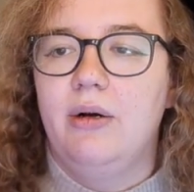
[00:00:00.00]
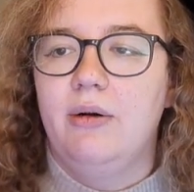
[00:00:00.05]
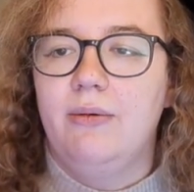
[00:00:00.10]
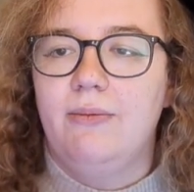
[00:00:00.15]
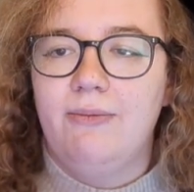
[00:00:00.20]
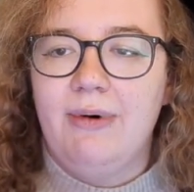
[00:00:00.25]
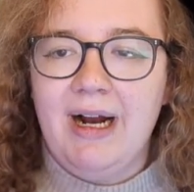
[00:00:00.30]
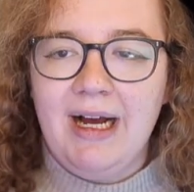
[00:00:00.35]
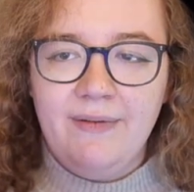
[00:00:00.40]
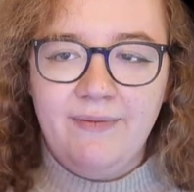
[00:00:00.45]

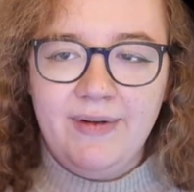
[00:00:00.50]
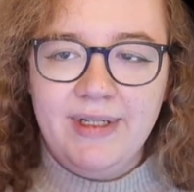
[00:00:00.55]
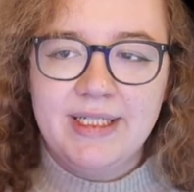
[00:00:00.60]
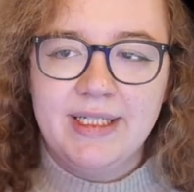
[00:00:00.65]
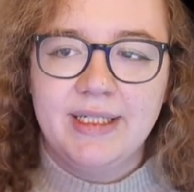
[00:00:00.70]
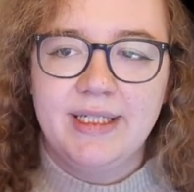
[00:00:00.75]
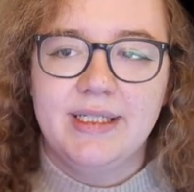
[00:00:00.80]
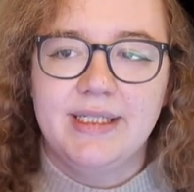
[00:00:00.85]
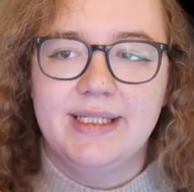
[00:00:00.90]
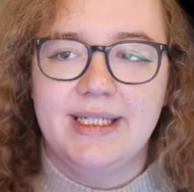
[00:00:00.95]
Raft is a
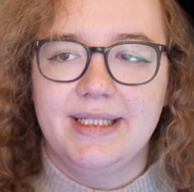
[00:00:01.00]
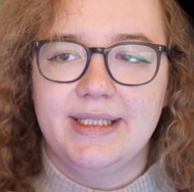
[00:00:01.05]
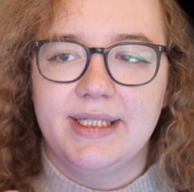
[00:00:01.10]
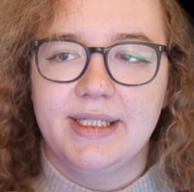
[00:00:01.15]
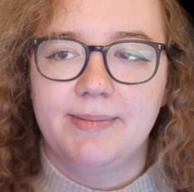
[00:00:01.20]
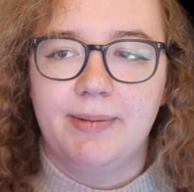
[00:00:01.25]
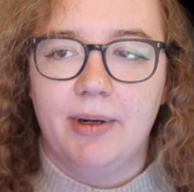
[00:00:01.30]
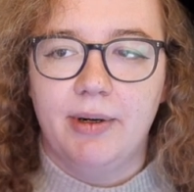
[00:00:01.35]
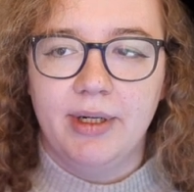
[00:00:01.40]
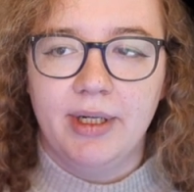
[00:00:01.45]

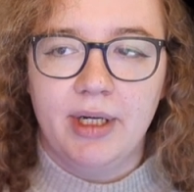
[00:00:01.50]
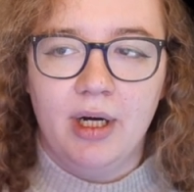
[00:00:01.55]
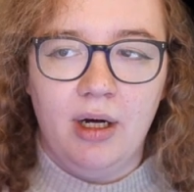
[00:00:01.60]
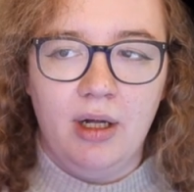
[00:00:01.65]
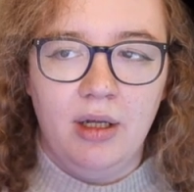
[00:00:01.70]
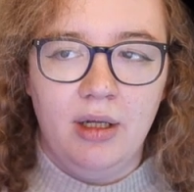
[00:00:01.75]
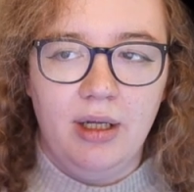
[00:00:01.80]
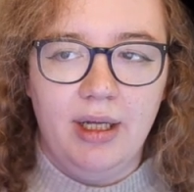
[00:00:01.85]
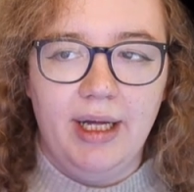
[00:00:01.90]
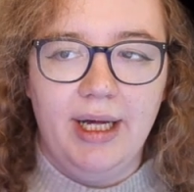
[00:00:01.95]
consensus
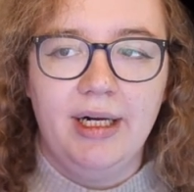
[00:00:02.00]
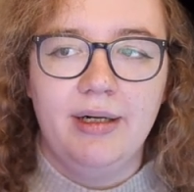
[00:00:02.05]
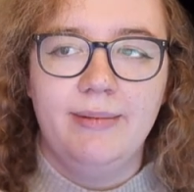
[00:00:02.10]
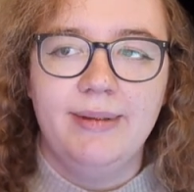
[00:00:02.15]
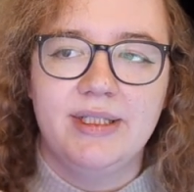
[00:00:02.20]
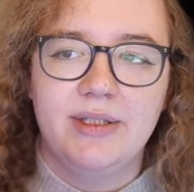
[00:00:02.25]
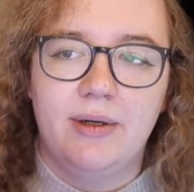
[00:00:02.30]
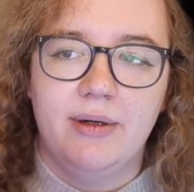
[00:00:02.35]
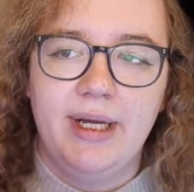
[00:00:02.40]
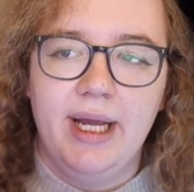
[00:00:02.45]
protocol, and I'll be
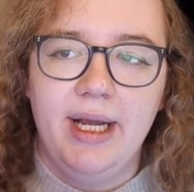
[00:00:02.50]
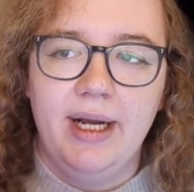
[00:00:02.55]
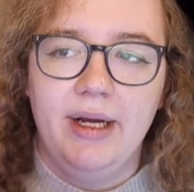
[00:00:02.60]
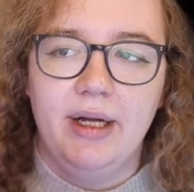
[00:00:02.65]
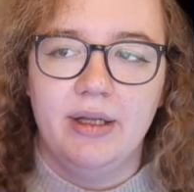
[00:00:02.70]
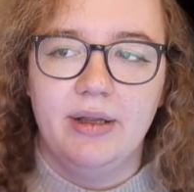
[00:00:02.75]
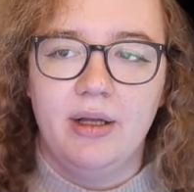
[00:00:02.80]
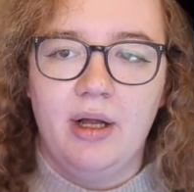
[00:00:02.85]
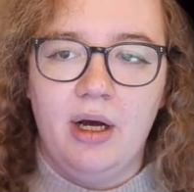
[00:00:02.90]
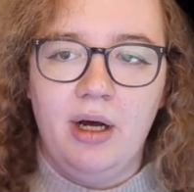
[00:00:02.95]
talking
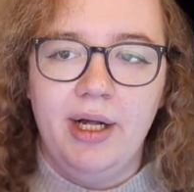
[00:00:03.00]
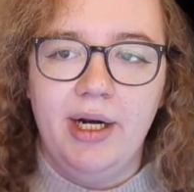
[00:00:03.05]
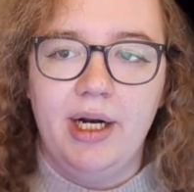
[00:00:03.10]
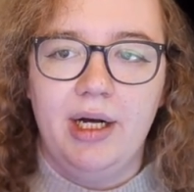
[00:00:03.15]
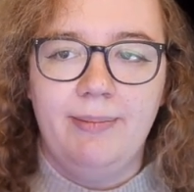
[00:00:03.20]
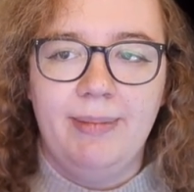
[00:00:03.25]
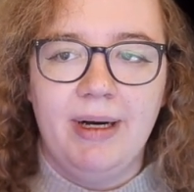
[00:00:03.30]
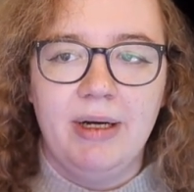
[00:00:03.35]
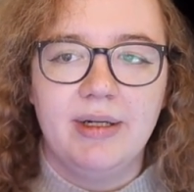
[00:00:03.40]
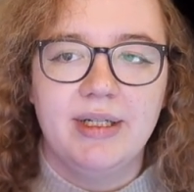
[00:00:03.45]
a lot
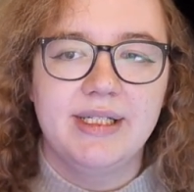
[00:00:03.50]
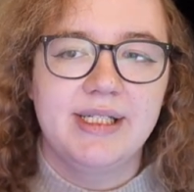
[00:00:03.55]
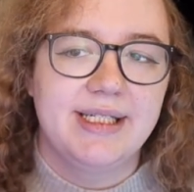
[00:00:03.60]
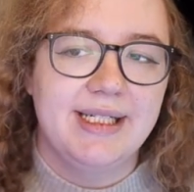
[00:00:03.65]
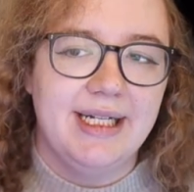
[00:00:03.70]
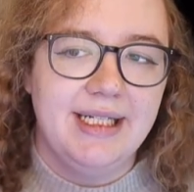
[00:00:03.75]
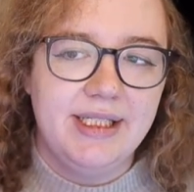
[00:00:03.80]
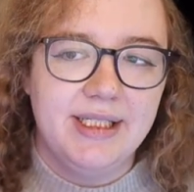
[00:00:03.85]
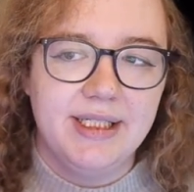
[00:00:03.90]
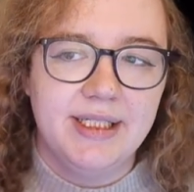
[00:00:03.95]
about
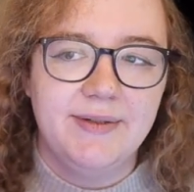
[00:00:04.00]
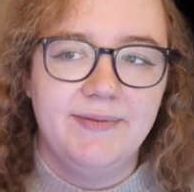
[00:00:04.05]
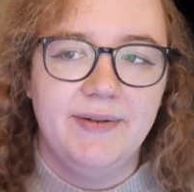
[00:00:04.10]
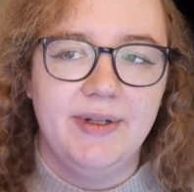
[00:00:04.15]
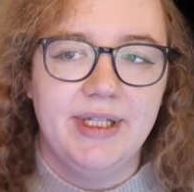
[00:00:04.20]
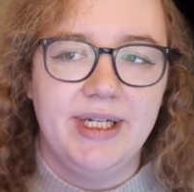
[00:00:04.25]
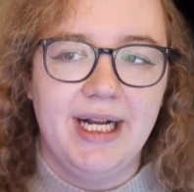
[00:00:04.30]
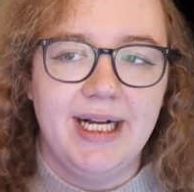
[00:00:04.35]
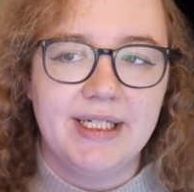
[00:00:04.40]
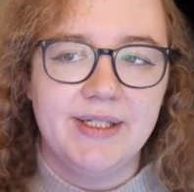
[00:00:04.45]
consensus for
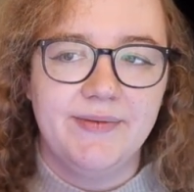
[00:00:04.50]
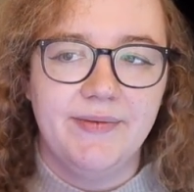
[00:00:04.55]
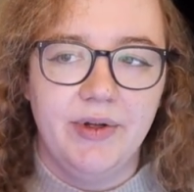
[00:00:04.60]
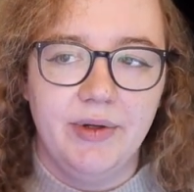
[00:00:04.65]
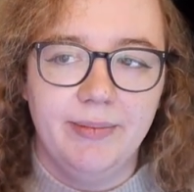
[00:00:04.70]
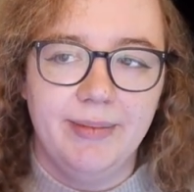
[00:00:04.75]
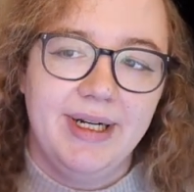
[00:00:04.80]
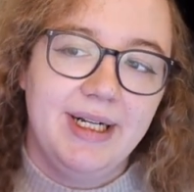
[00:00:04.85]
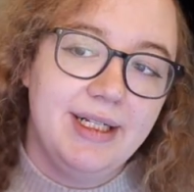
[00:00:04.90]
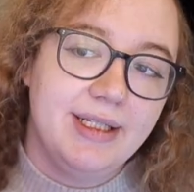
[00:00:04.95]
the next few
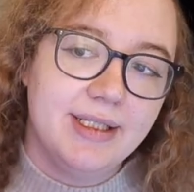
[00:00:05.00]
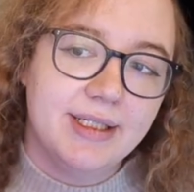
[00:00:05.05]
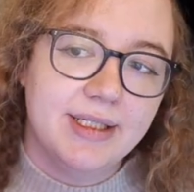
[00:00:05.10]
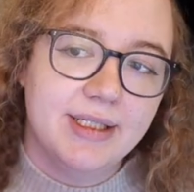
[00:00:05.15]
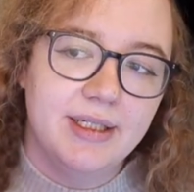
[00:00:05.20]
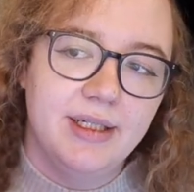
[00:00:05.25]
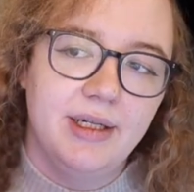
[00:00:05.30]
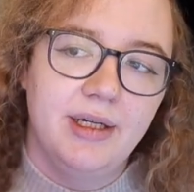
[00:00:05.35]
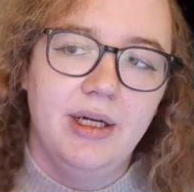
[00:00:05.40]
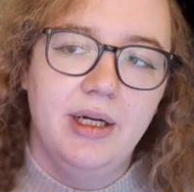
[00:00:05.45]

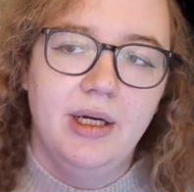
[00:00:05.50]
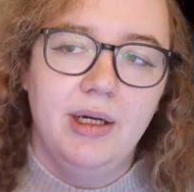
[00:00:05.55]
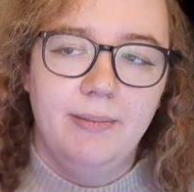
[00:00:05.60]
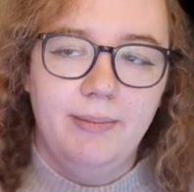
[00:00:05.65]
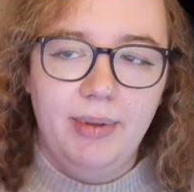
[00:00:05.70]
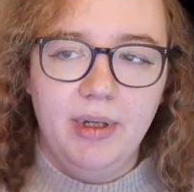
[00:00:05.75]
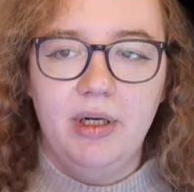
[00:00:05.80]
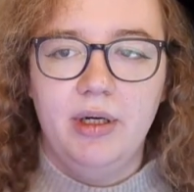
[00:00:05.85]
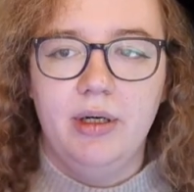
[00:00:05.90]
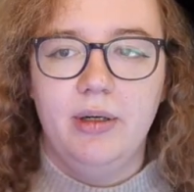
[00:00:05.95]
minutes,
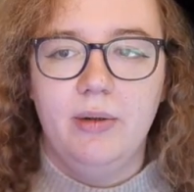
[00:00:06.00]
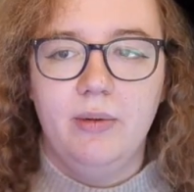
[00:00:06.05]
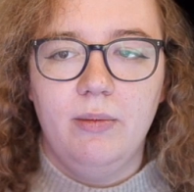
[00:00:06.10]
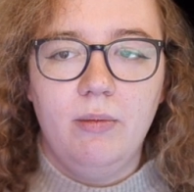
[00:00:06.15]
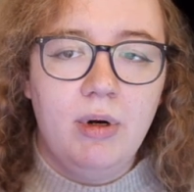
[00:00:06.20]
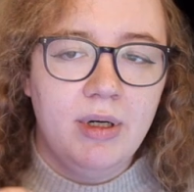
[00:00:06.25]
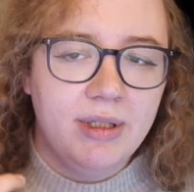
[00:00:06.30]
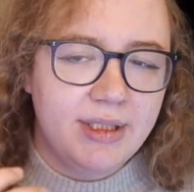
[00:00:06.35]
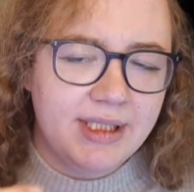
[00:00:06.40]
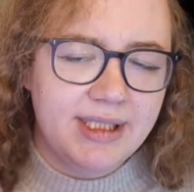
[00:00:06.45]
but
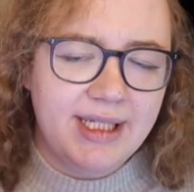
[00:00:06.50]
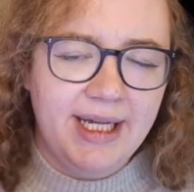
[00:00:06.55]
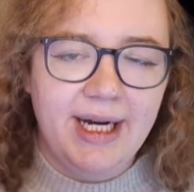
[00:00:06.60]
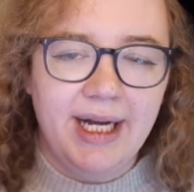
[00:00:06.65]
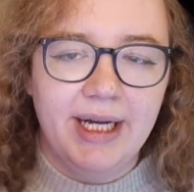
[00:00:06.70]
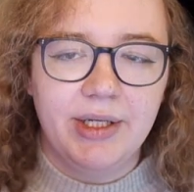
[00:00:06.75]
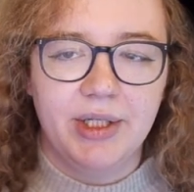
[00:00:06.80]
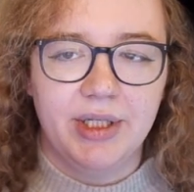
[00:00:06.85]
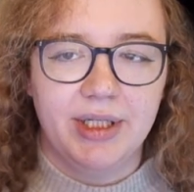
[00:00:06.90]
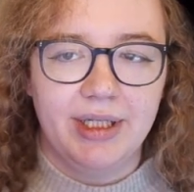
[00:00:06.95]
what does that
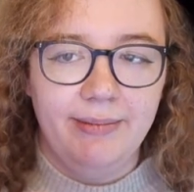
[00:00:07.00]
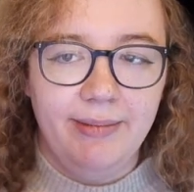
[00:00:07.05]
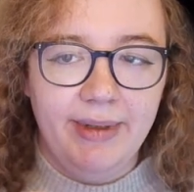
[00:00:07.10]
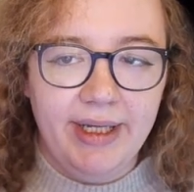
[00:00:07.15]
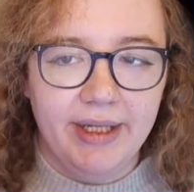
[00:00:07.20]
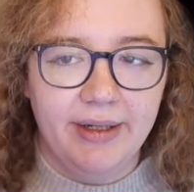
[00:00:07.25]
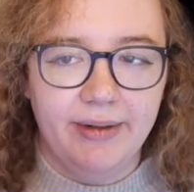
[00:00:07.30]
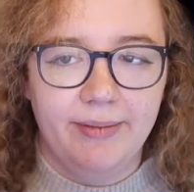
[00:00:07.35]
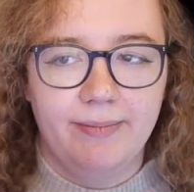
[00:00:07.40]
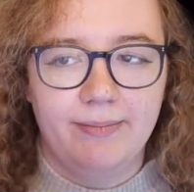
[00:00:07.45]
actually
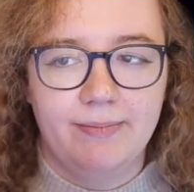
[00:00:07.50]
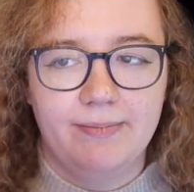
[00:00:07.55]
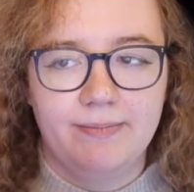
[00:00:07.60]
mean?